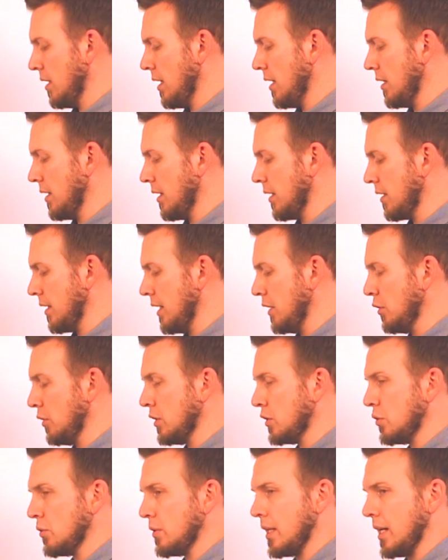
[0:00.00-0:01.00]
in there. And you
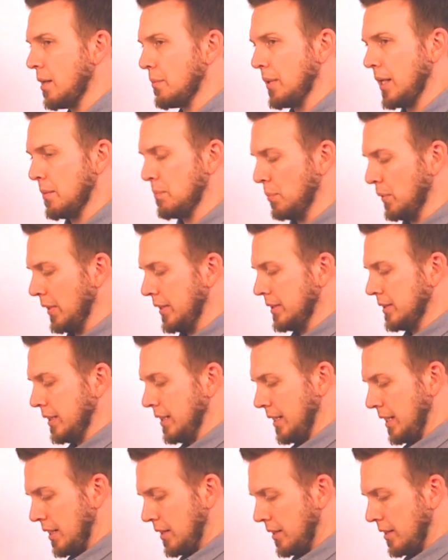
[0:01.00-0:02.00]
can do that by placing
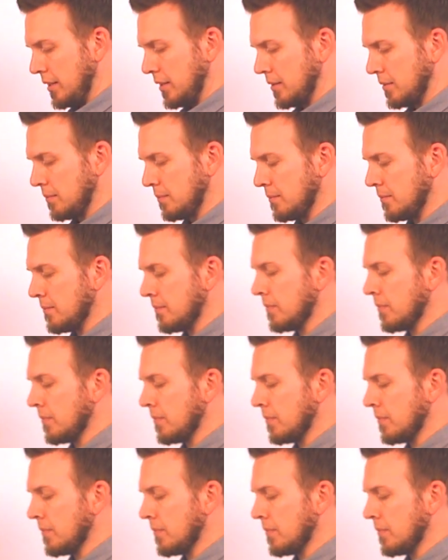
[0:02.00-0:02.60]
it in there,